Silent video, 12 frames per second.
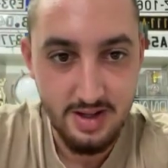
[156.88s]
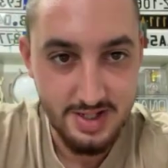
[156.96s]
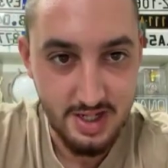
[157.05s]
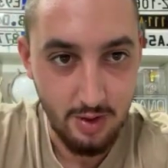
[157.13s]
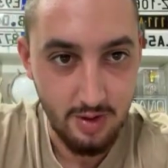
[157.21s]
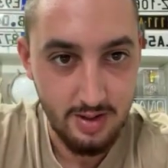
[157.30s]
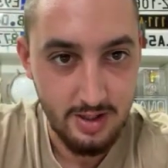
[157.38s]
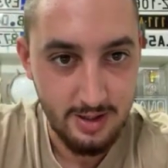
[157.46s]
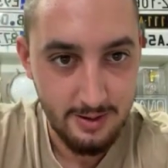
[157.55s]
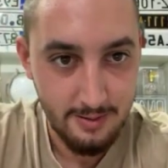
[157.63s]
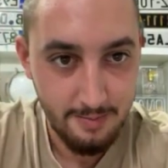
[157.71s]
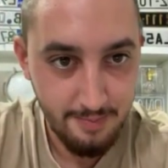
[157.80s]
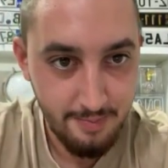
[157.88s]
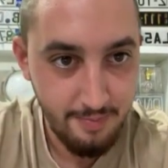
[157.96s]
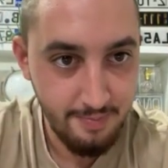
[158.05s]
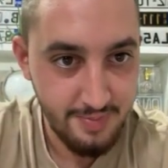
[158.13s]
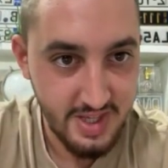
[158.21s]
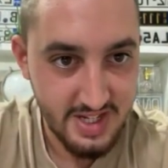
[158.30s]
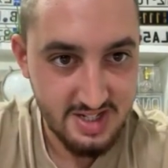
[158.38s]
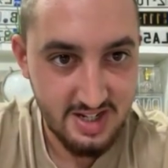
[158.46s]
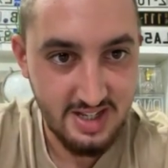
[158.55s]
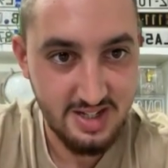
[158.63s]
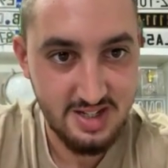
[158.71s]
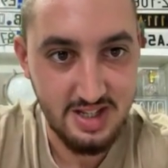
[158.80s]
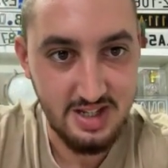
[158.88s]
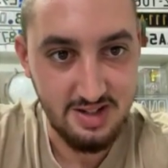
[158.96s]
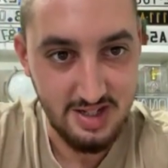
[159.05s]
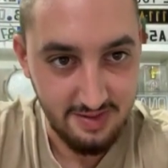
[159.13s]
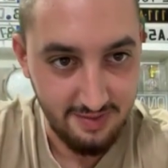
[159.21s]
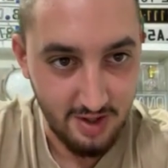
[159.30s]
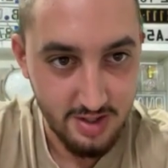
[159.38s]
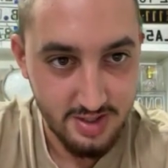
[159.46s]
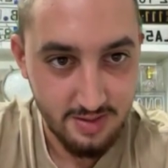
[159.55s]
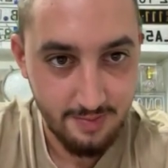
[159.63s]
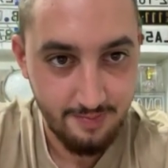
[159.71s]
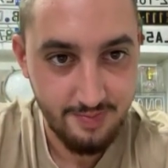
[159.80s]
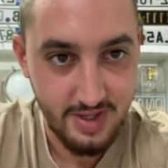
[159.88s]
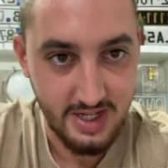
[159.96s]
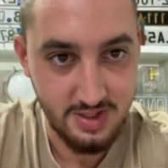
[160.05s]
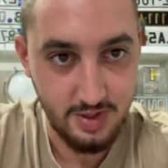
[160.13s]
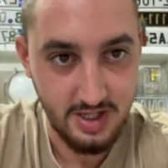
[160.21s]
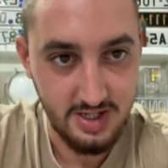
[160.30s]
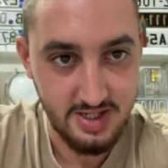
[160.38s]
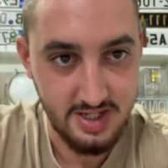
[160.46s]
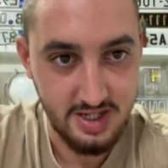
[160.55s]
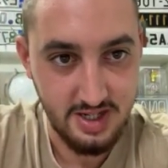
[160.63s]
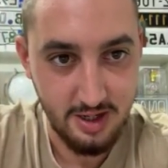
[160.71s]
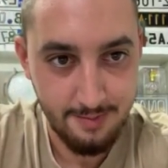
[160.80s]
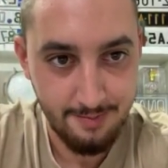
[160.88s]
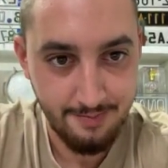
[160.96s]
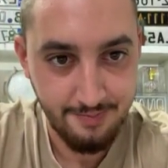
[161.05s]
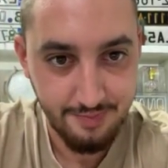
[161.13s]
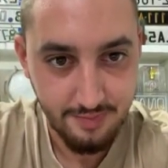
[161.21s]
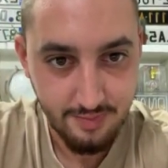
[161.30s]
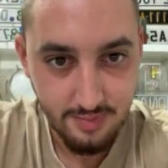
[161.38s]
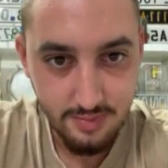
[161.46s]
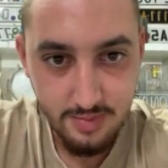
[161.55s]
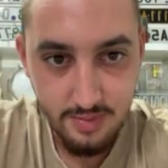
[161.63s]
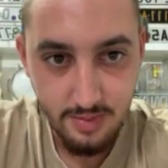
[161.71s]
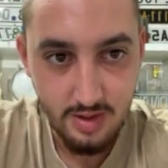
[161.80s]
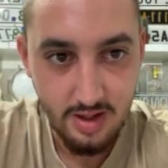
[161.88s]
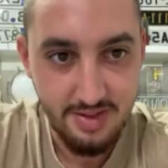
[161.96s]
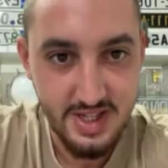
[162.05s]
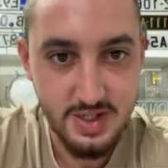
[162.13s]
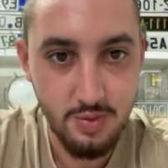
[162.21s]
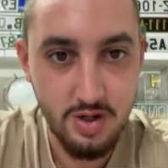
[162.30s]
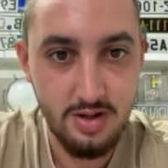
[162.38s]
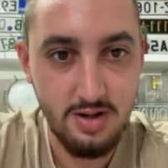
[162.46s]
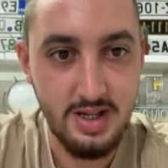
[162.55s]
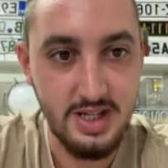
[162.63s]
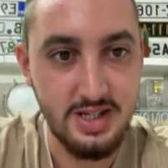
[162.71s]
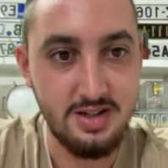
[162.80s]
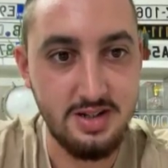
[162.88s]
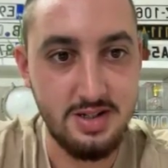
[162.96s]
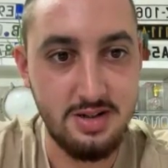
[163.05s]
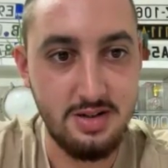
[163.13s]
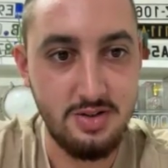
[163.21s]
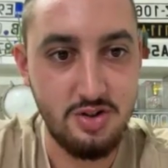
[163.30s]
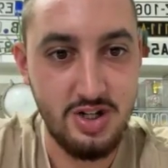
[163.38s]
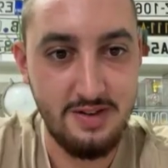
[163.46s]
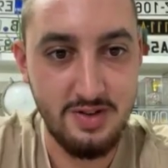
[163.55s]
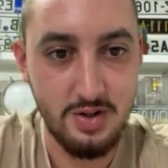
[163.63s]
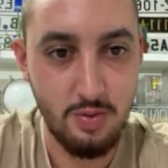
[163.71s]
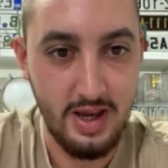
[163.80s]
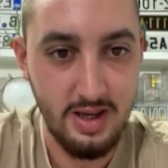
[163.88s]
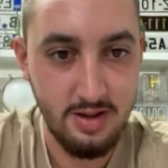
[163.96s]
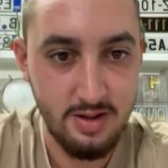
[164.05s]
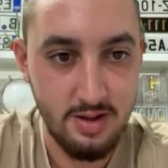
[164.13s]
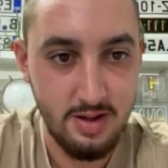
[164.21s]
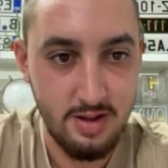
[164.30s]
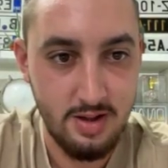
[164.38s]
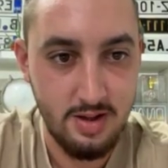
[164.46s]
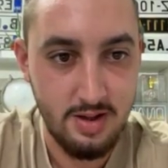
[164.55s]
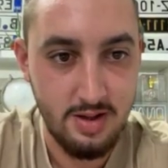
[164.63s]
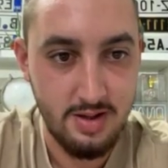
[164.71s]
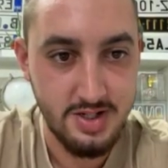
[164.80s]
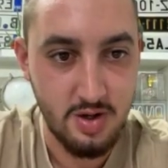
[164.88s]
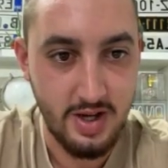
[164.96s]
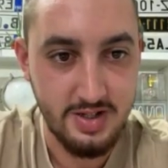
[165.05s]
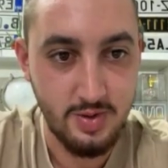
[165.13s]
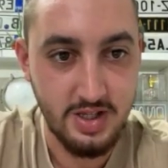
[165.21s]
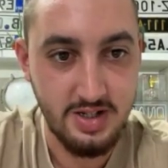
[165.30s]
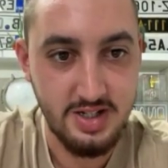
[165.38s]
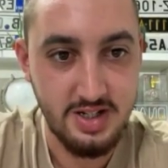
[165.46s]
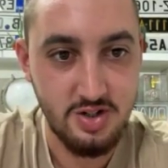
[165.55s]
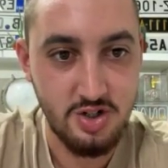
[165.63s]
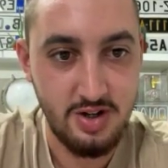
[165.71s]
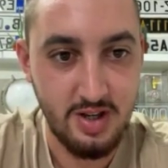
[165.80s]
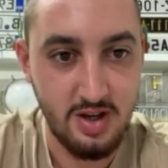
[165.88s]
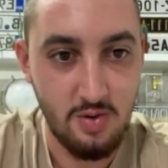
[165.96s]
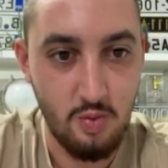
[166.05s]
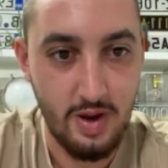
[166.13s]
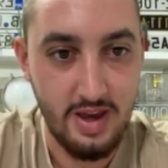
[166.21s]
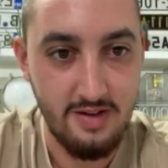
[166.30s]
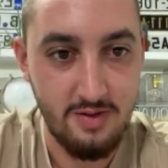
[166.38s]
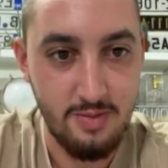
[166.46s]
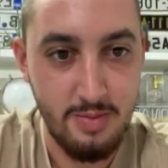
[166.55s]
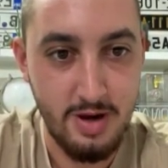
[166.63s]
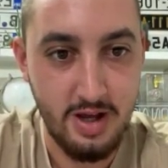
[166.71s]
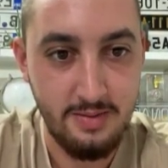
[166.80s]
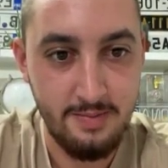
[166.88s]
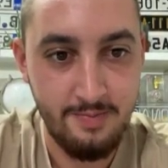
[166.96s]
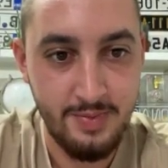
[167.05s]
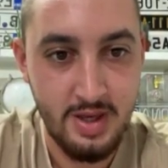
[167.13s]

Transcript: So this is the default, as we can see here. This one is shift away. So as we can see, it's shifting away from the button.